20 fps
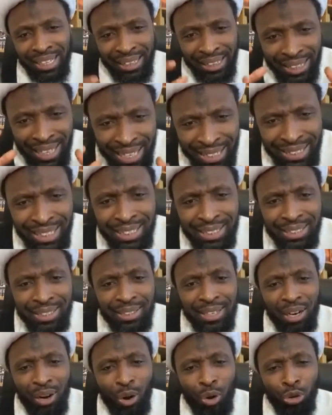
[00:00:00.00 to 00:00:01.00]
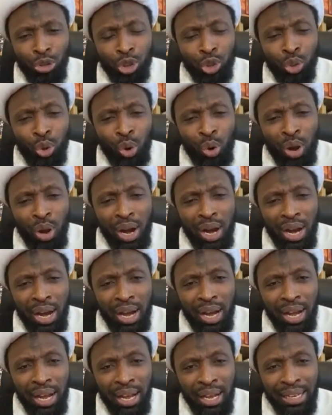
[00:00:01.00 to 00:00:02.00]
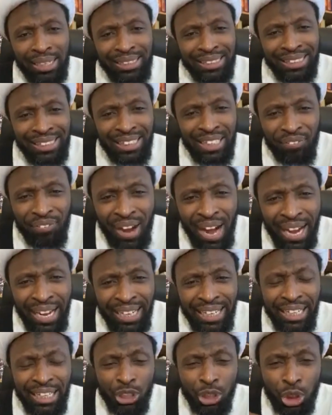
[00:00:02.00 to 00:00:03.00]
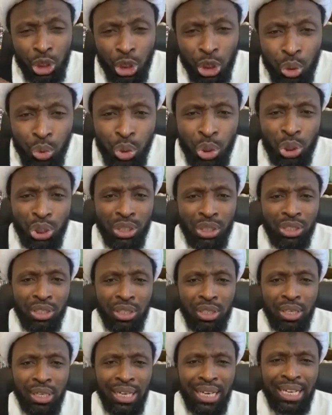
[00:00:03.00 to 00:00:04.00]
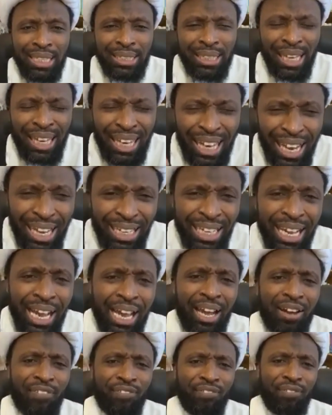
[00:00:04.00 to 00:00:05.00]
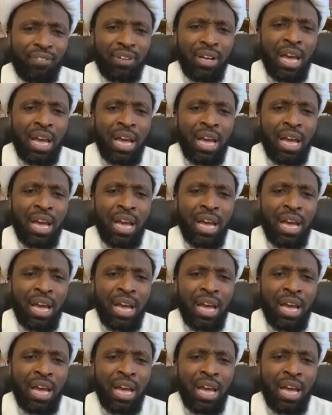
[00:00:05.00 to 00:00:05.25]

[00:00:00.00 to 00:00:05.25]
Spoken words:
This is also divine institution. It's a learning curve.